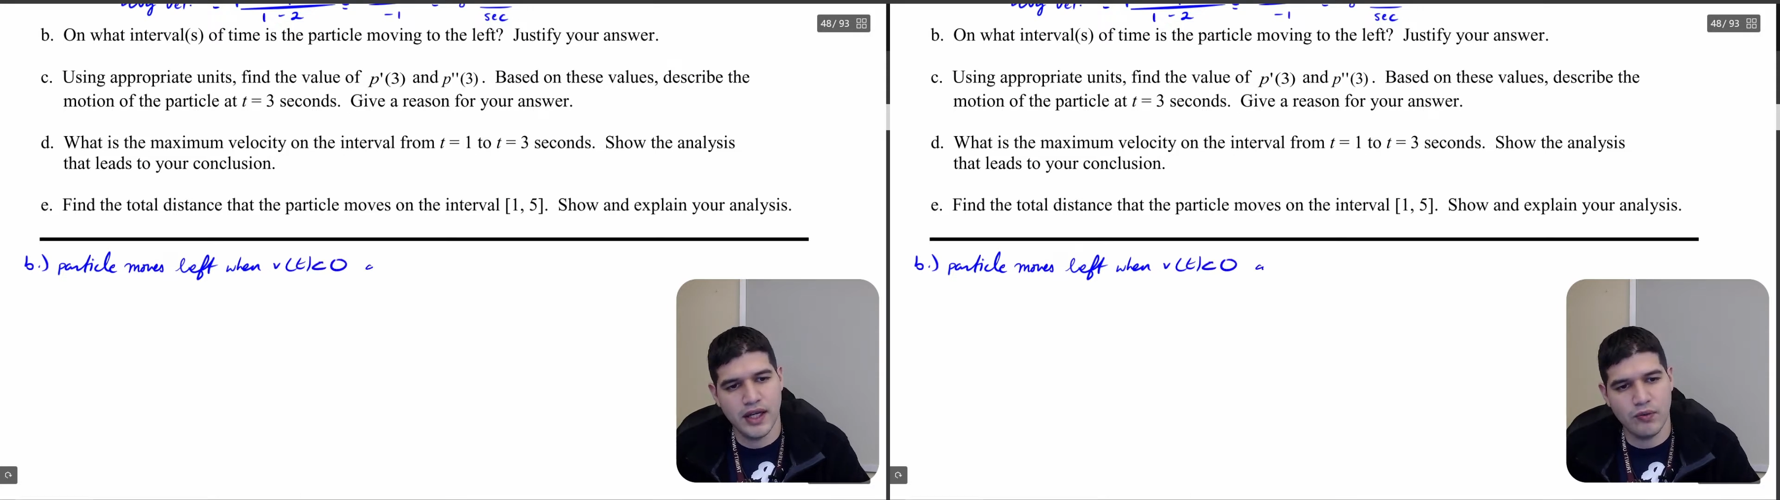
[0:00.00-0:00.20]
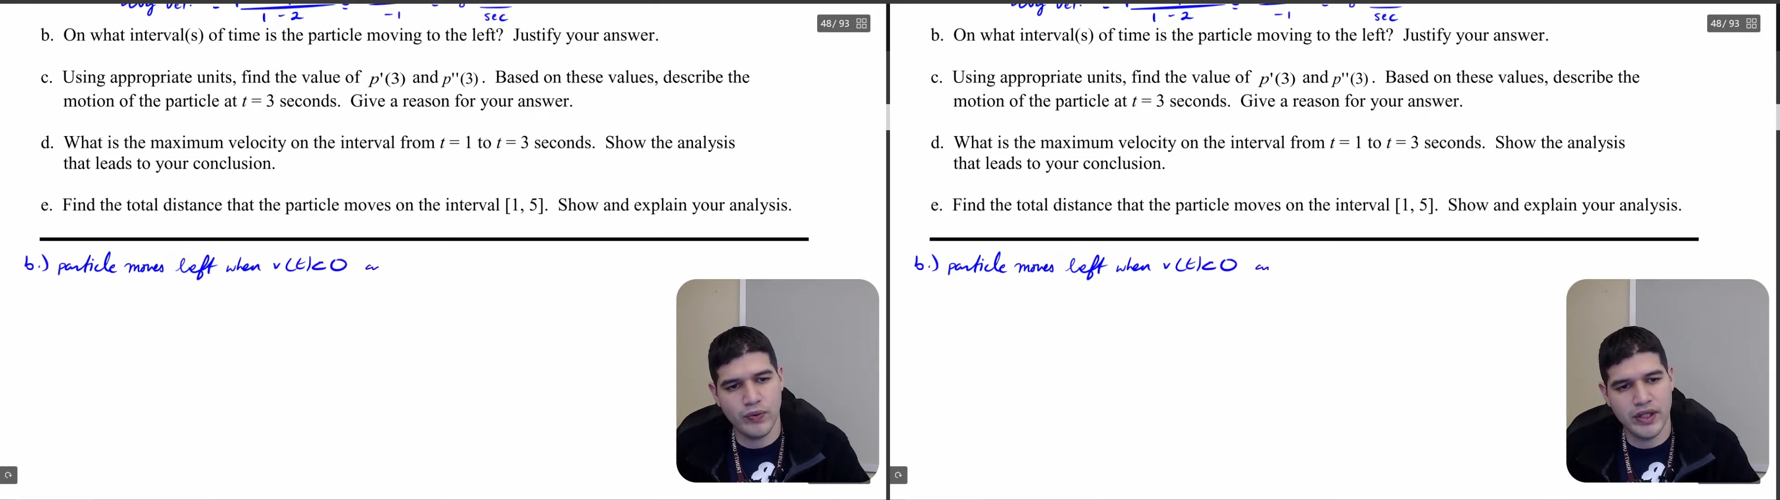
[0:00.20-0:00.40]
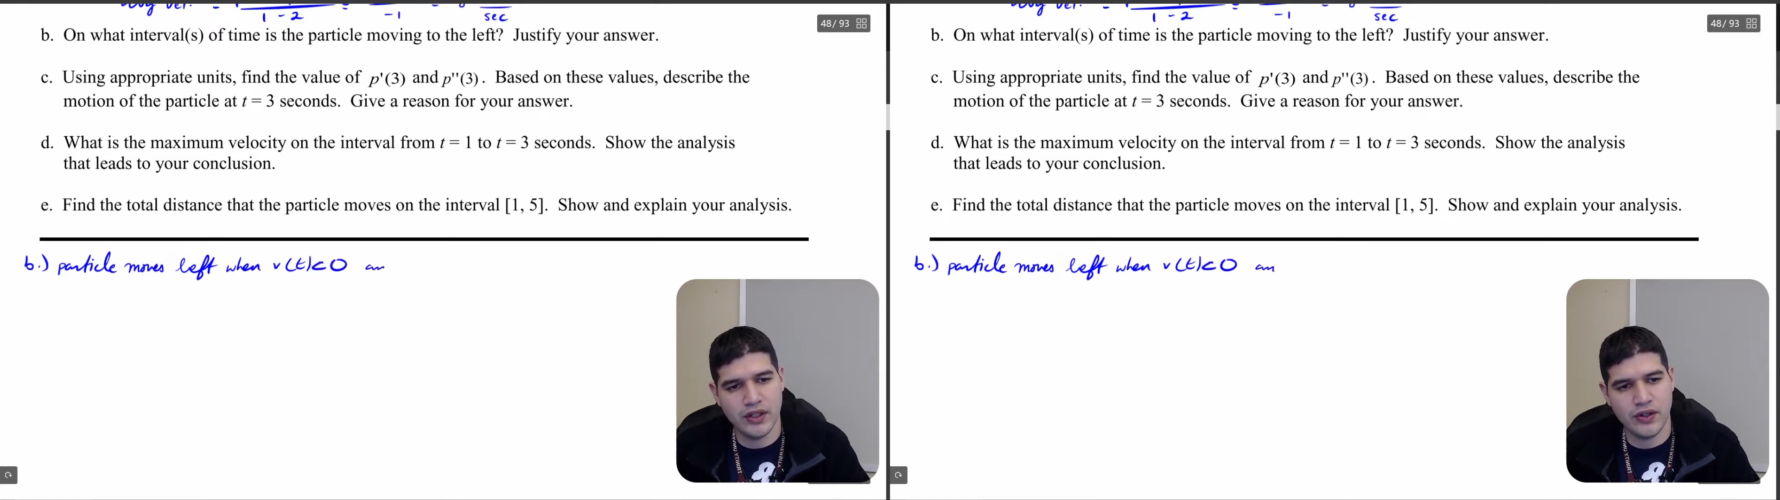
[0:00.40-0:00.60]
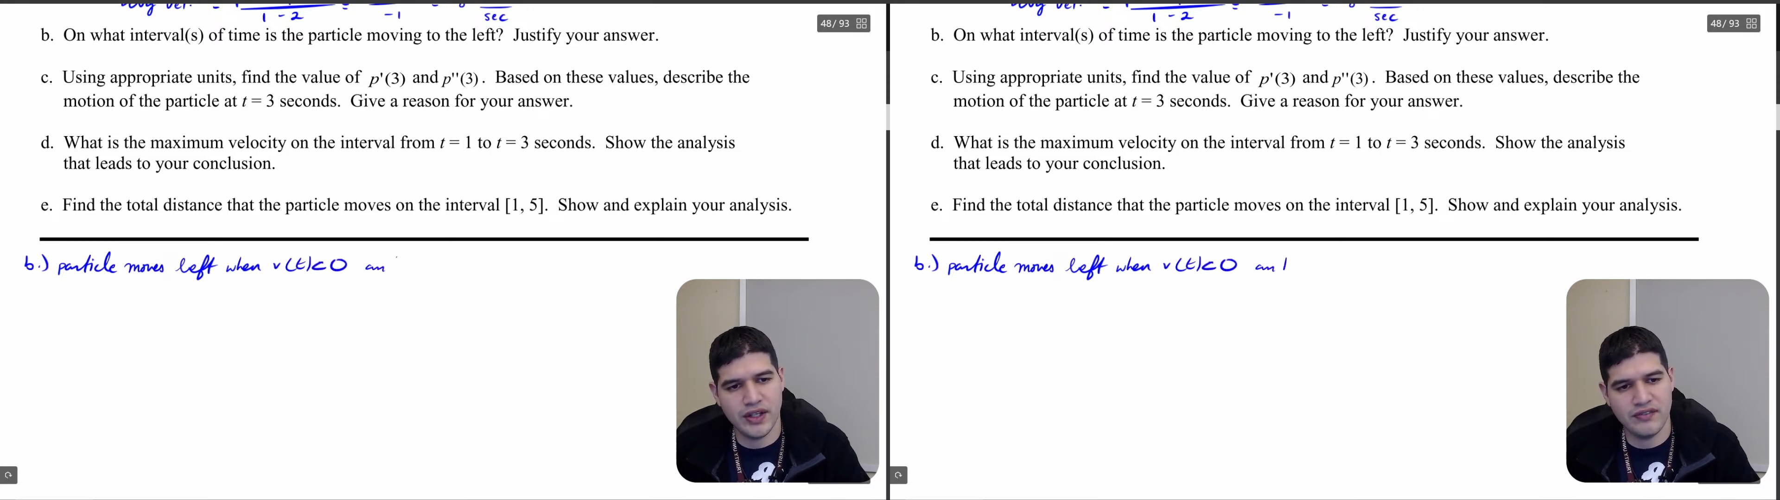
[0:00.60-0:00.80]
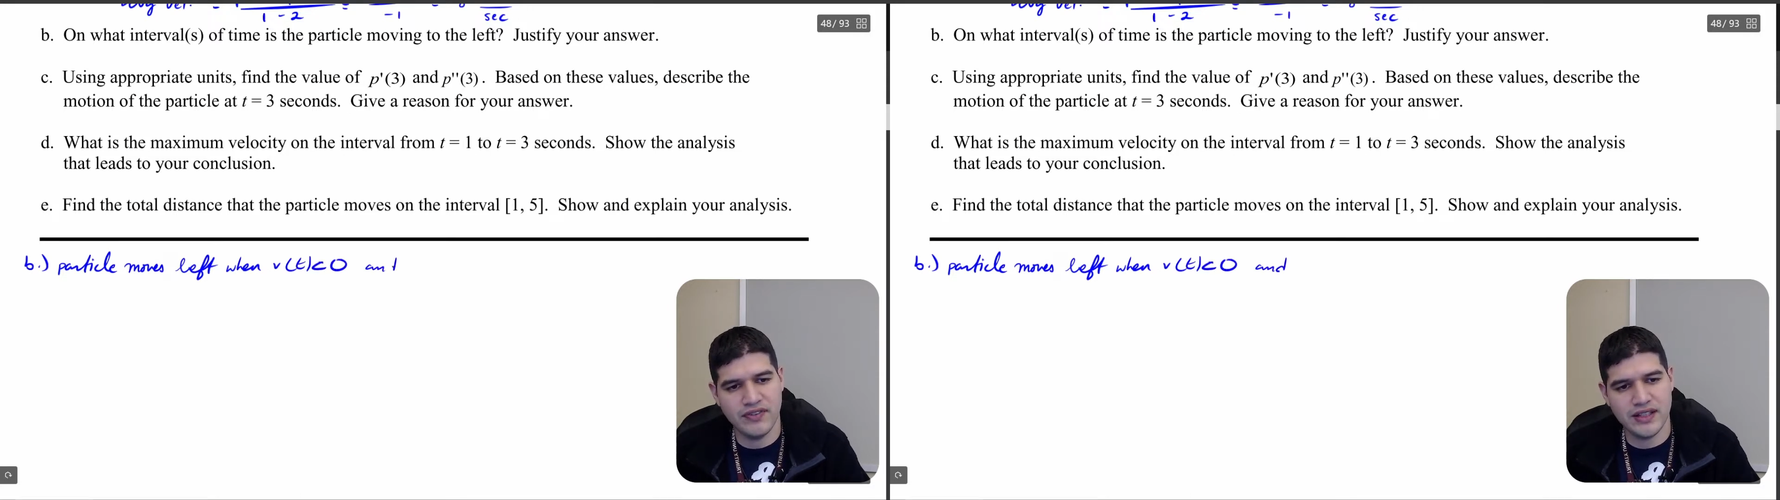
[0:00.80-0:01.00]
And we know
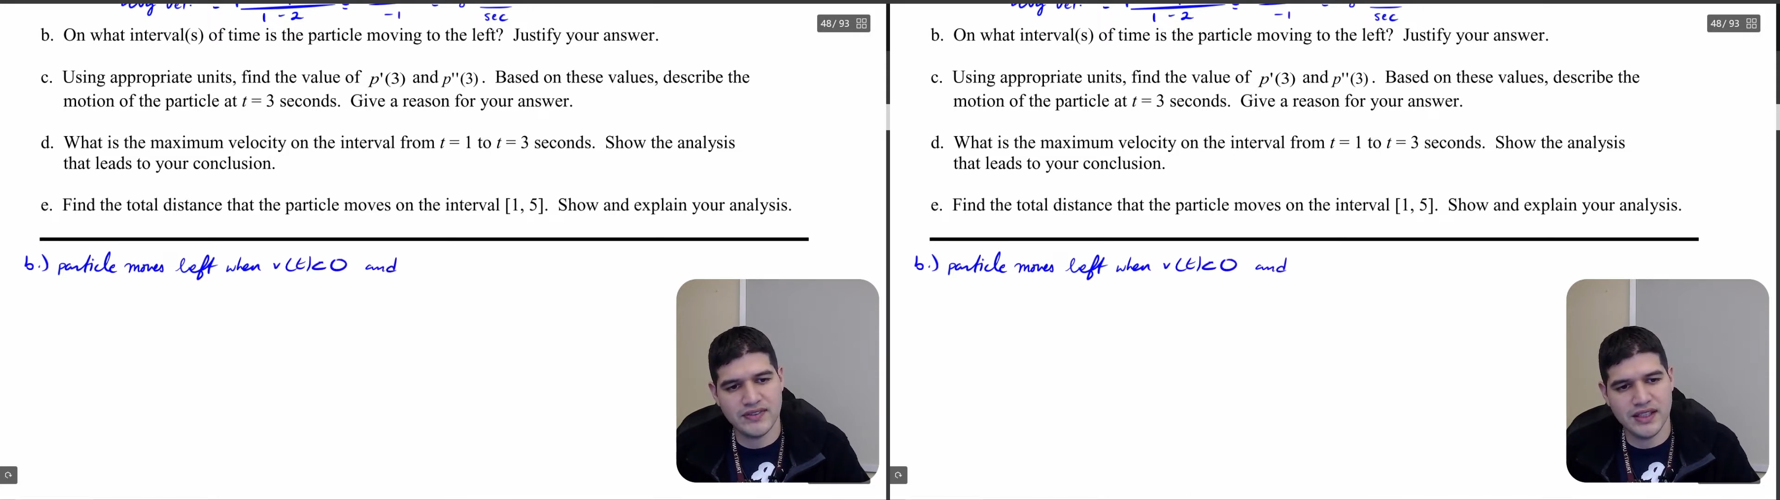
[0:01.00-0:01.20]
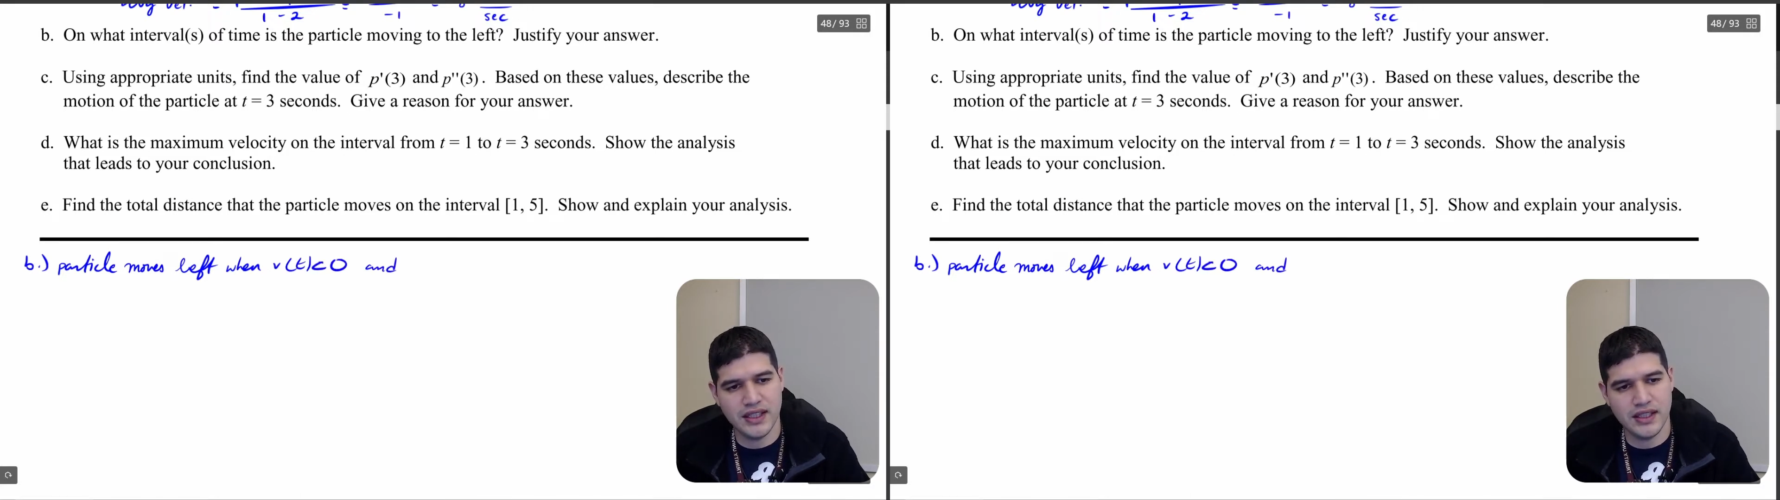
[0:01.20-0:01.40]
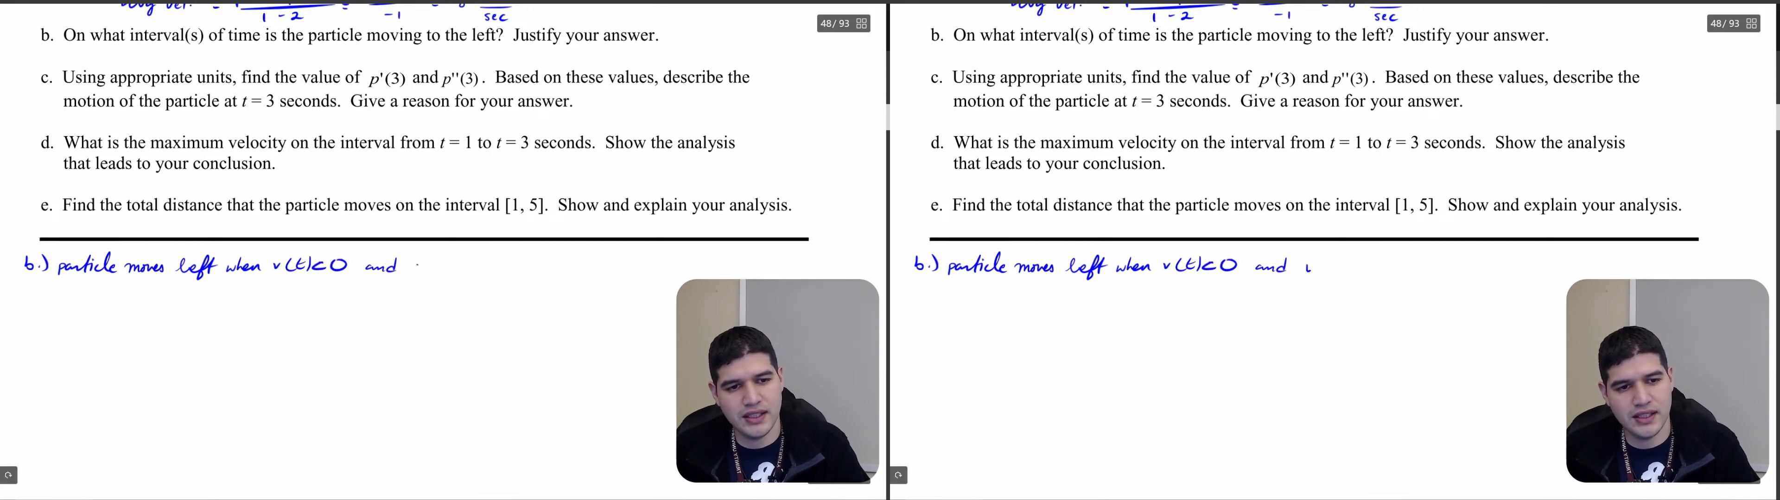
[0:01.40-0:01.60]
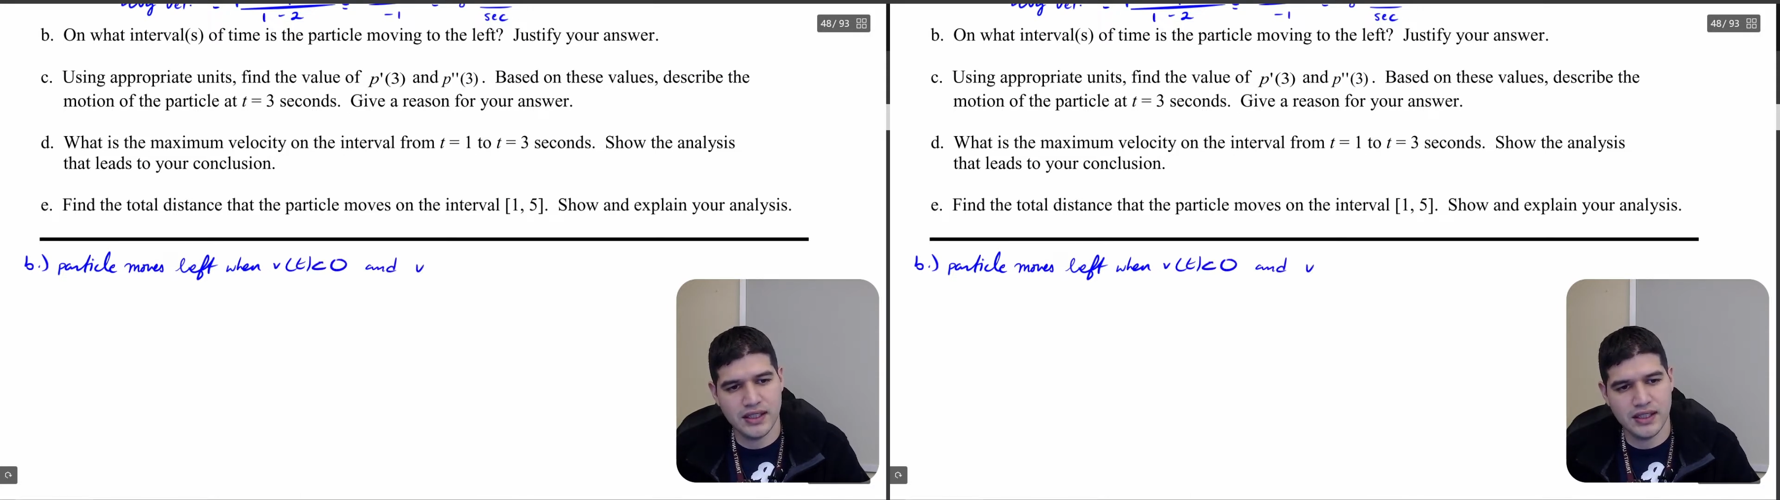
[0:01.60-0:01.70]
that v of t